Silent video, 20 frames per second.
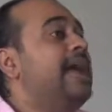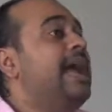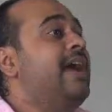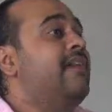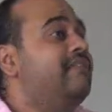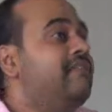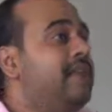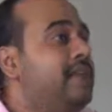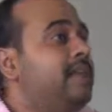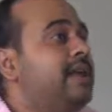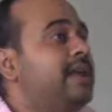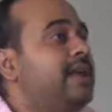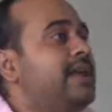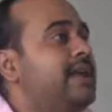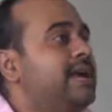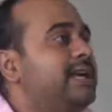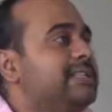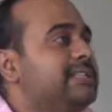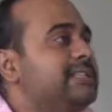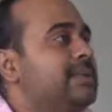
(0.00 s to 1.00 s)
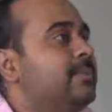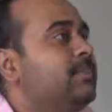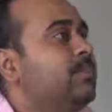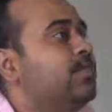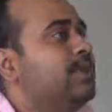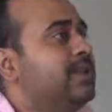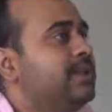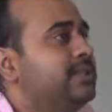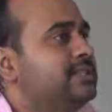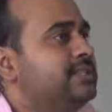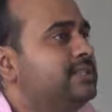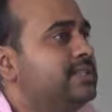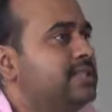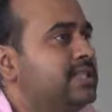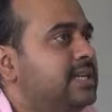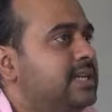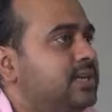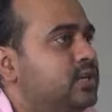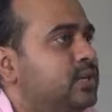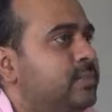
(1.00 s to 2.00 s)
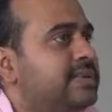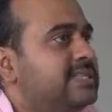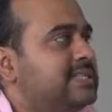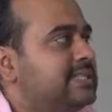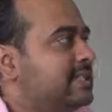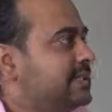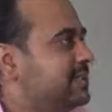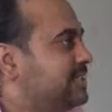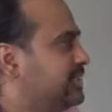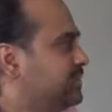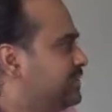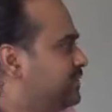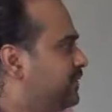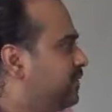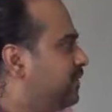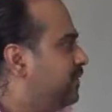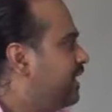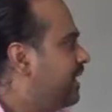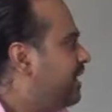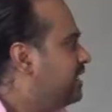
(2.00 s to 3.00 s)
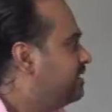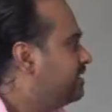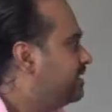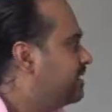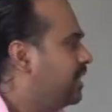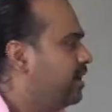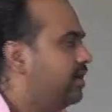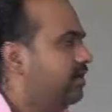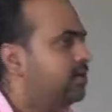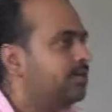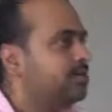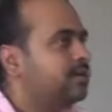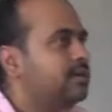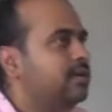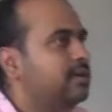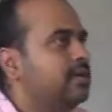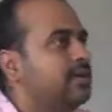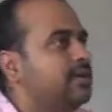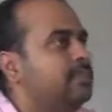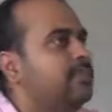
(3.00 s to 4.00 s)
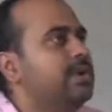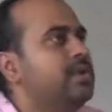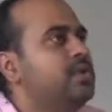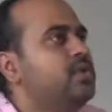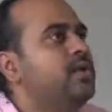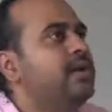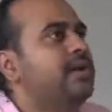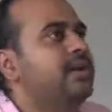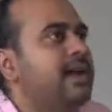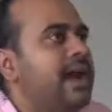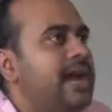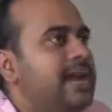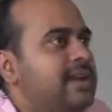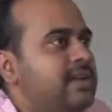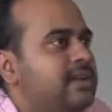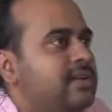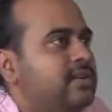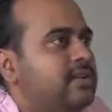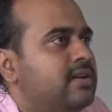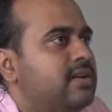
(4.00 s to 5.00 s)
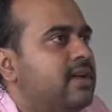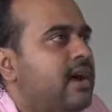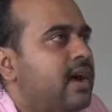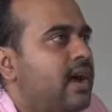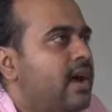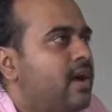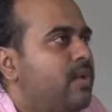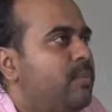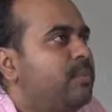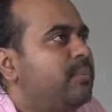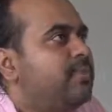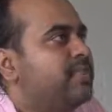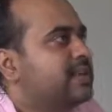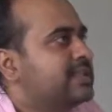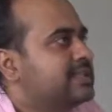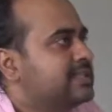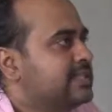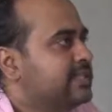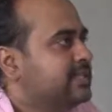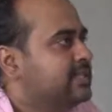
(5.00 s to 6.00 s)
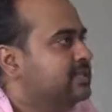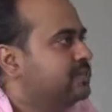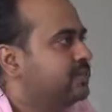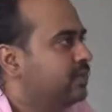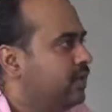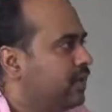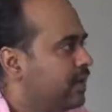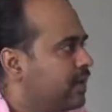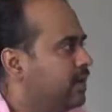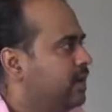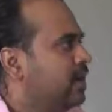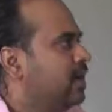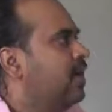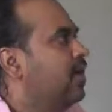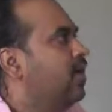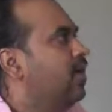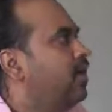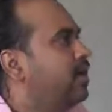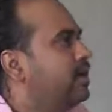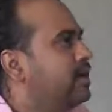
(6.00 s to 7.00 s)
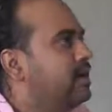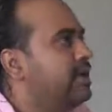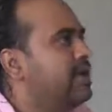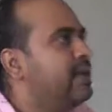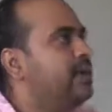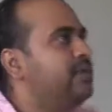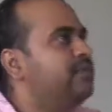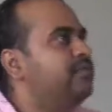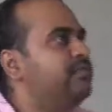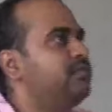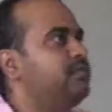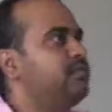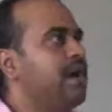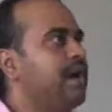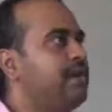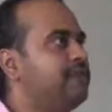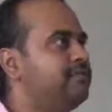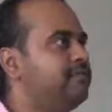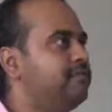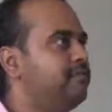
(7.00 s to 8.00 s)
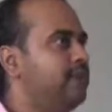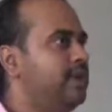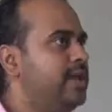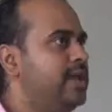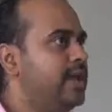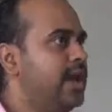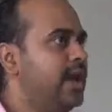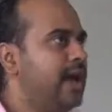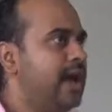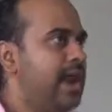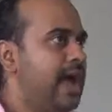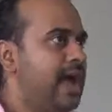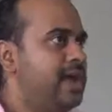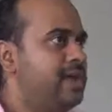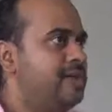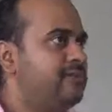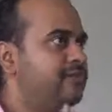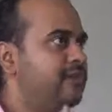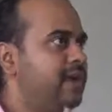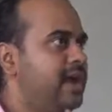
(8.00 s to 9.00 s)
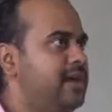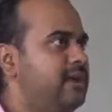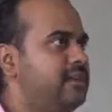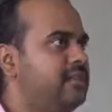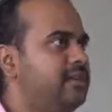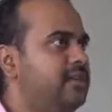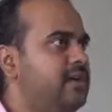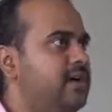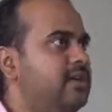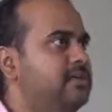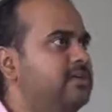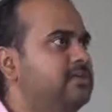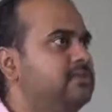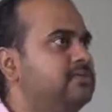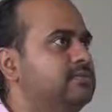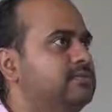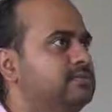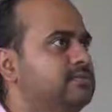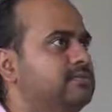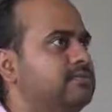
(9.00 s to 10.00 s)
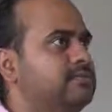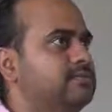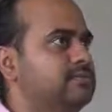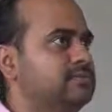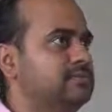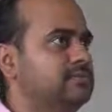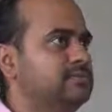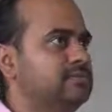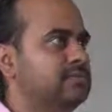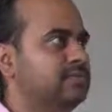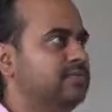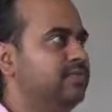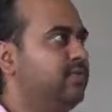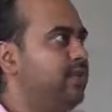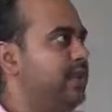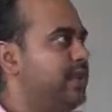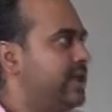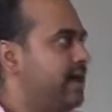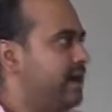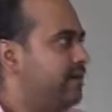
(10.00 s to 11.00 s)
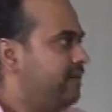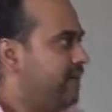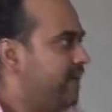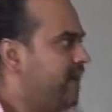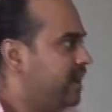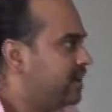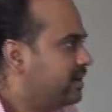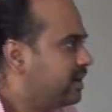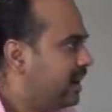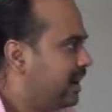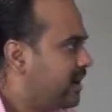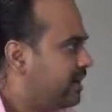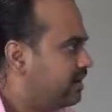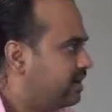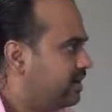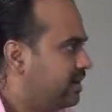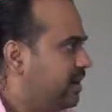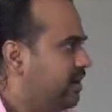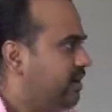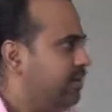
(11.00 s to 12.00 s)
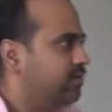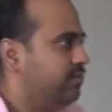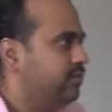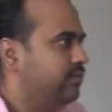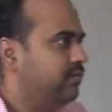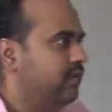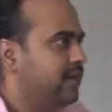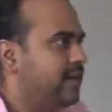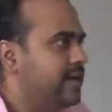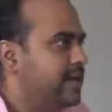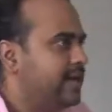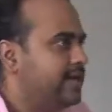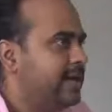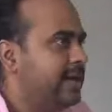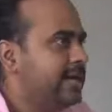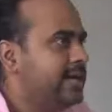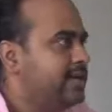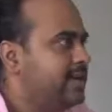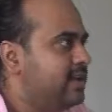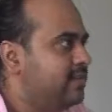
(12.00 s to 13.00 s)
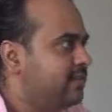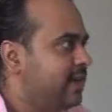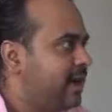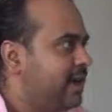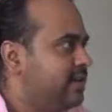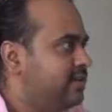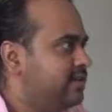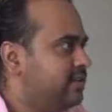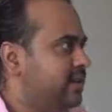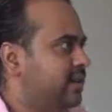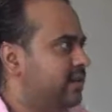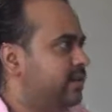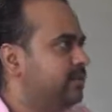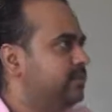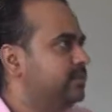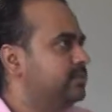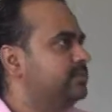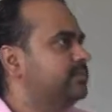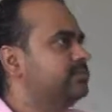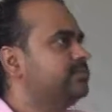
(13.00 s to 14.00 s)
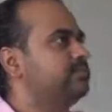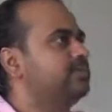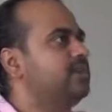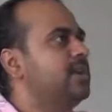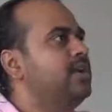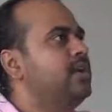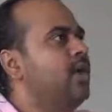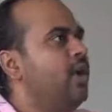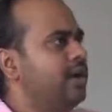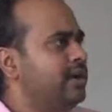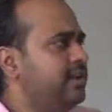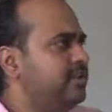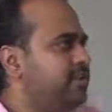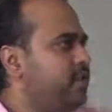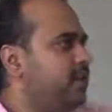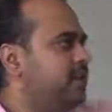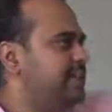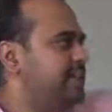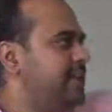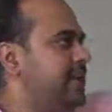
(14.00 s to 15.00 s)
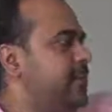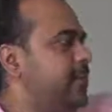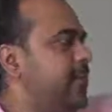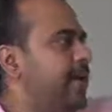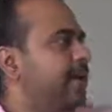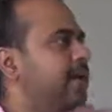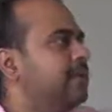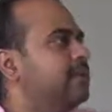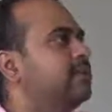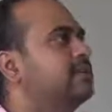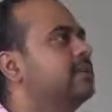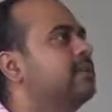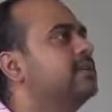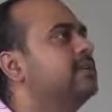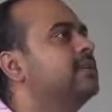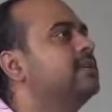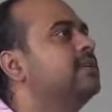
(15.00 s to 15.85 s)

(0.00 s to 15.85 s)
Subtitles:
Everybody has the potential to be successful right now. But you are right now successful only if you are fully alive right now. Fully awake right now. Fully attentive right now. Not if you are sleeping.